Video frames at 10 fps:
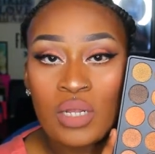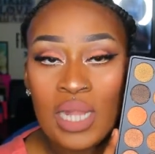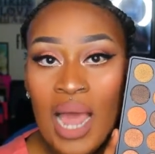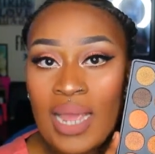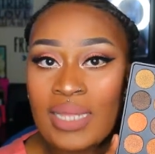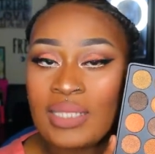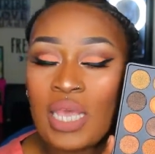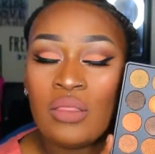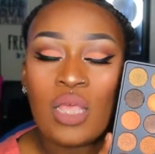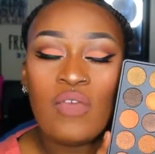clients
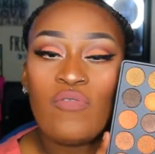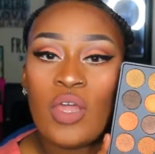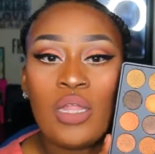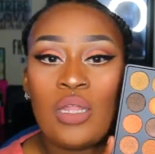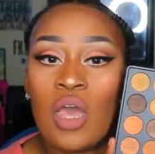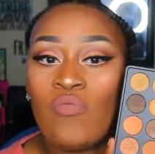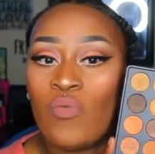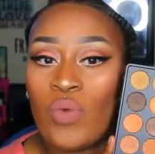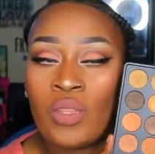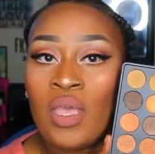and they fell in love
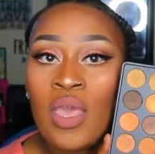with